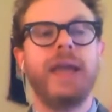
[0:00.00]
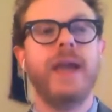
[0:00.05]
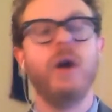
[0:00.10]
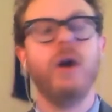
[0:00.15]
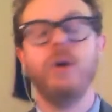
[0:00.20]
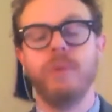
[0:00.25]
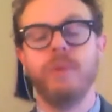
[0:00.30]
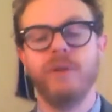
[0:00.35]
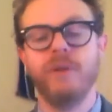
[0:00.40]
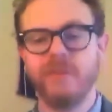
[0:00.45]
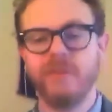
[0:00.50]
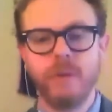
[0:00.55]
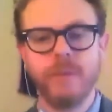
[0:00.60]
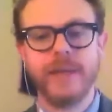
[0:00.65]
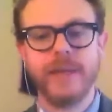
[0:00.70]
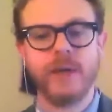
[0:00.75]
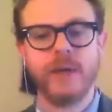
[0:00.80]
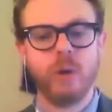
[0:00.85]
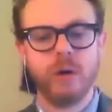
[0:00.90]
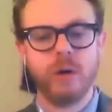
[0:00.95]

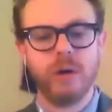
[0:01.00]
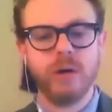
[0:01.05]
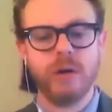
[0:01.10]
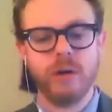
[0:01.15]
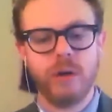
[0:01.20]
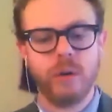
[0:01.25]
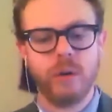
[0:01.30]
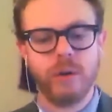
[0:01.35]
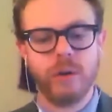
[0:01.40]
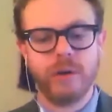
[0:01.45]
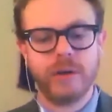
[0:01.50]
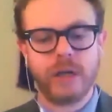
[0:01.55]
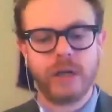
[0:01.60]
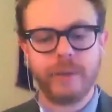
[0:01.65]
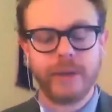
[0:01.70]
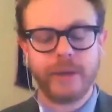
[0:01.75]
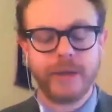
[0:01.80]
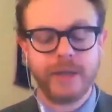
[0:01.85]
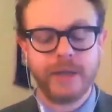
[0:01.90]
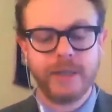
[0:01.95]
homophobic or or
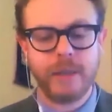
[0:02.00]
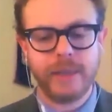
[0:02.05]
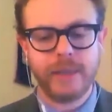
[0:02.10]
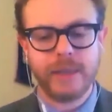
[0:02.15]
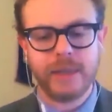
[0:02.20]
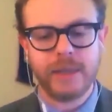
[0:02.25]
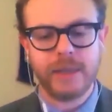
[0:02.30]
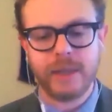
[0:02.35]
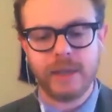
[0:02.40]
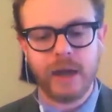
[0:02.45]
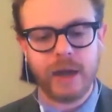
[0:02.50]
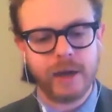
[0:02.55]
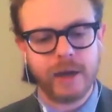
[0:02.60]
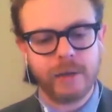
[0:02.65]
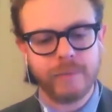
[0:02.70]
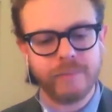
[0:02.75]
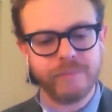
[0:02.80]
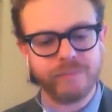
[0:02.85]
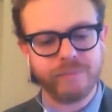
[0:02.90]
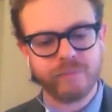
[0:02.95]
con- condemning
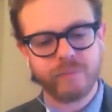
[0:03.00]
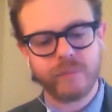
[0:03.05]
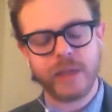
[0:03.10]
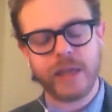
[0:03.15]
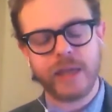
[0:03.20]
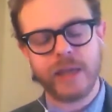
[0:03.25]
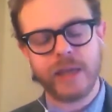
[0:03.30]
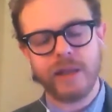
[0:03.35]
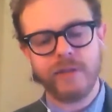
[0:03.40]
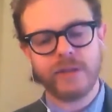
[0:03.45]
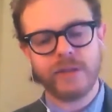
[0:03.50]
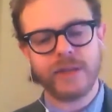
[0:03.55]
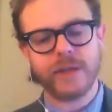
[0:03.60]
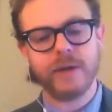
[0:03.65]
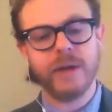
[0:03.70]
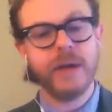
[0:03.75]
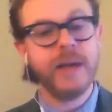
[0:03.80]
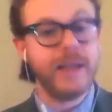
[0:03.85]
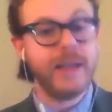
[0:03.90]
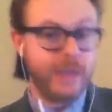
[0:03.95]
um, gay lifestyle.
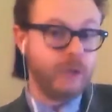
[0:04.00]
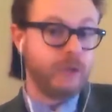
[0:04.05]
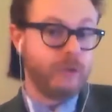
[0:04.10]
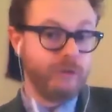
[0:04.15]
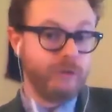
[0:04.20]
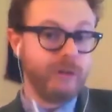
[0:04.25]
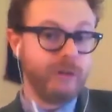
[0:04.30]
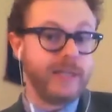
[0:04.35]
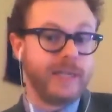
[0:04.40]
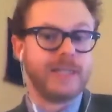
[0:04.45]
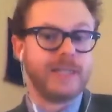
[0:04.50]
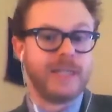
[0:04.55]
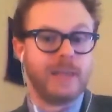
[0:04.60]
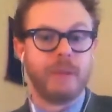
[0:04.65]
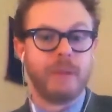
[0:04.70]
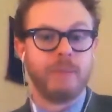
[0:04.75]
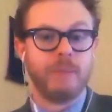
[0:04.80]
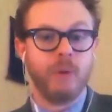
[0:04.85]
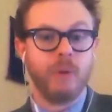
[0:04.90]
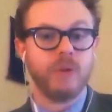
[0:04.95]
It was really
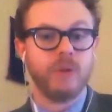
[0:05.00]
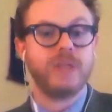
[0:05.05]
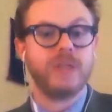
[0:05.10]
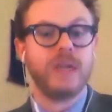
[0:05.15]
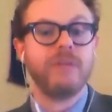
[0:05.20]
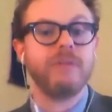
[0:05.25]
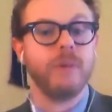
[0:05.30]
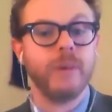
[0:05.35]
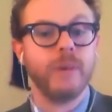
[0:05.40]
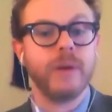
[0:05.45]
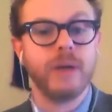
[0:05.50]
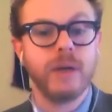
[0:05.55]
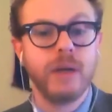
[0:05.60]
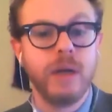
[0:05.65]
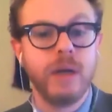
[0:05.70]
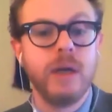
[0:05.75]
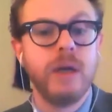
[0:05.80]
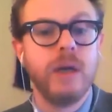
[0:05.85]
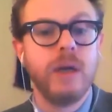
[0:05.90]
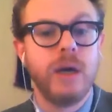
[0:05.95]
condemning most everyone.
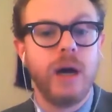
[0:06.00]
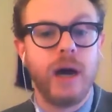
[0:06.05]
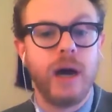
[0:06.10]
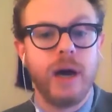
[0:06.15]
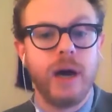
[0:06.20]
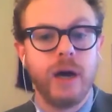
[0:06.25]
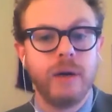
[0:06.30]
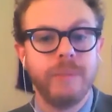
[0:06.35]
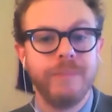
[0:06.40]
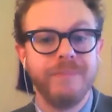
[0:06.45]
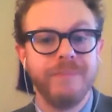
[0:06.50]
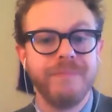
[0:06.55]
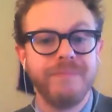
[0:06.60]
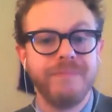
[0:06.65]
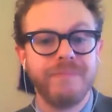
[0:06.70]
Um,